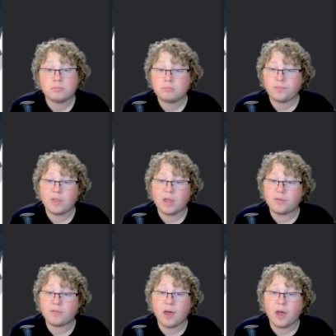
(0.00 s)
They've
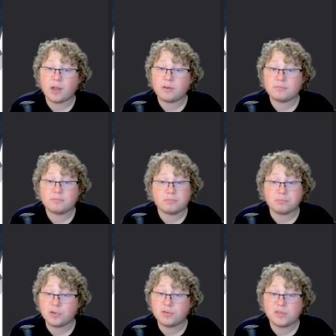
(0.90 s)
got
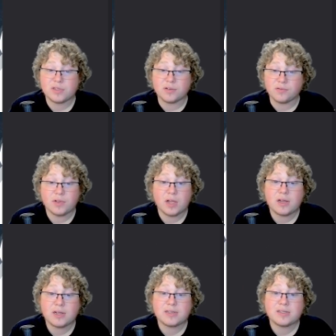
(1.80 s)
boosts and
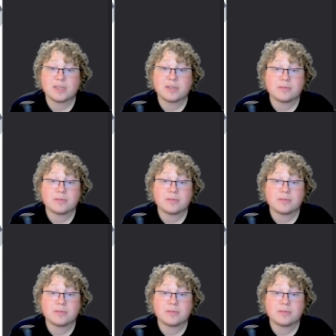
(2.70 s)
flaws.